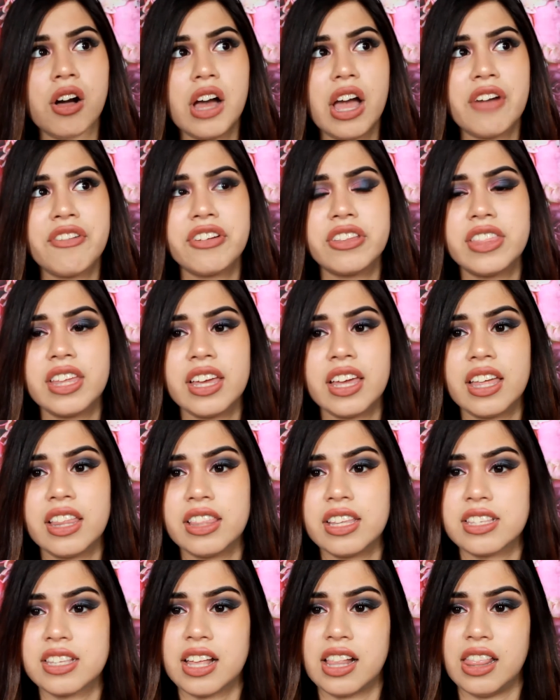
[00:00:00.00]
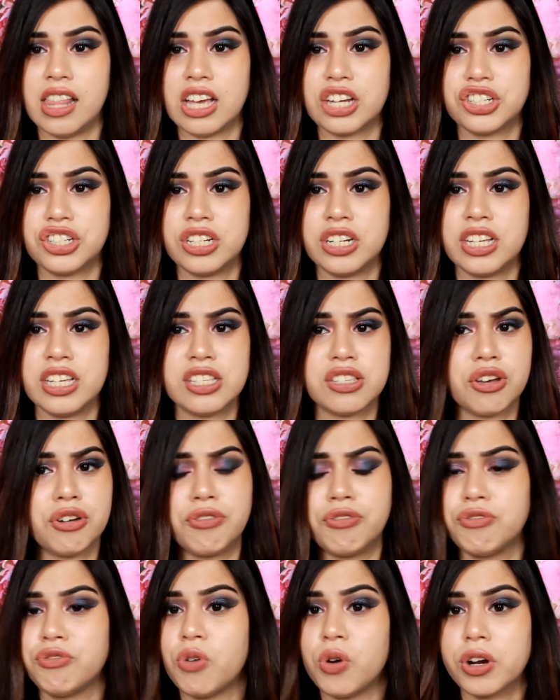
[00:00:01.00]
Everything in this collection is
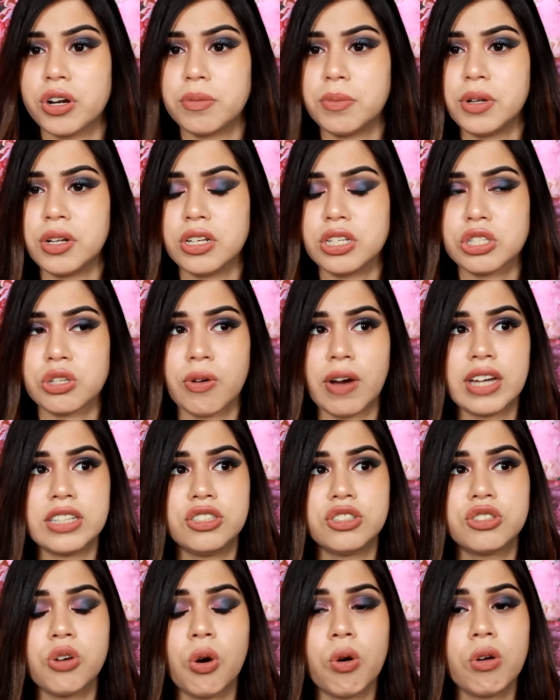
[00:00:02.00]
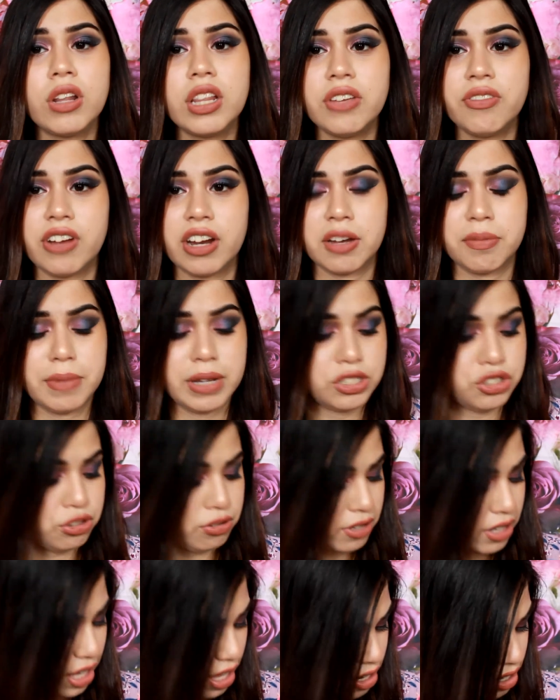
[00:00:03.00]
affordable, so I totally recommend you
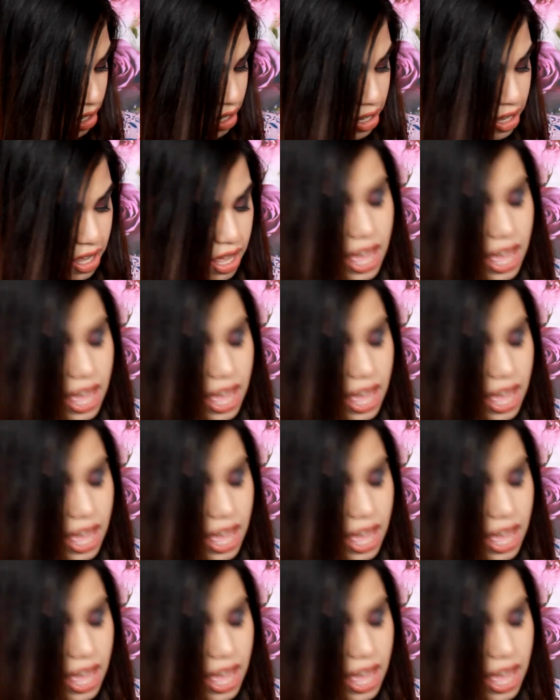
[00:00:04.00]
get it.